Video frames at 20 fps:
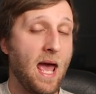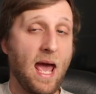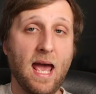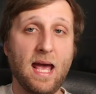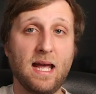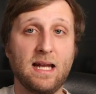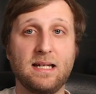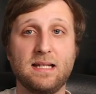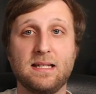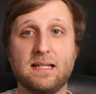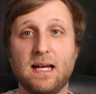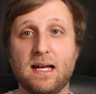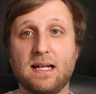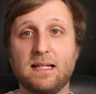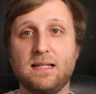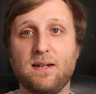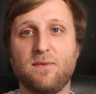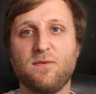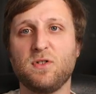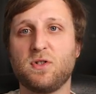And
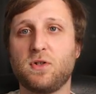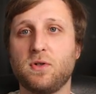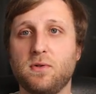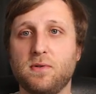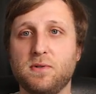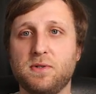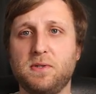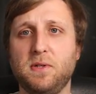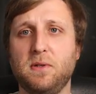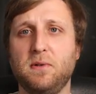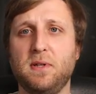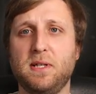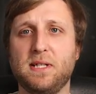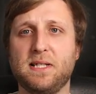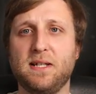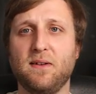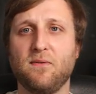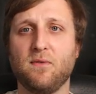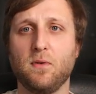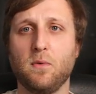different tools do
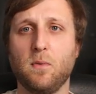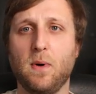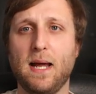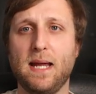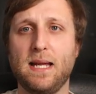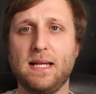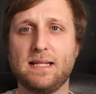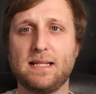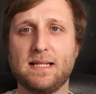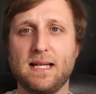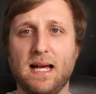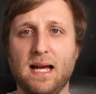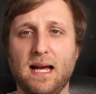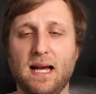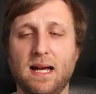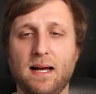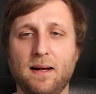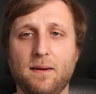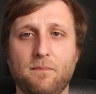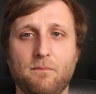this different ways,
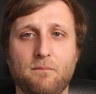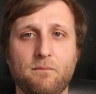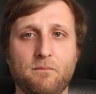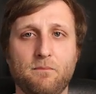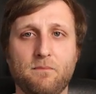all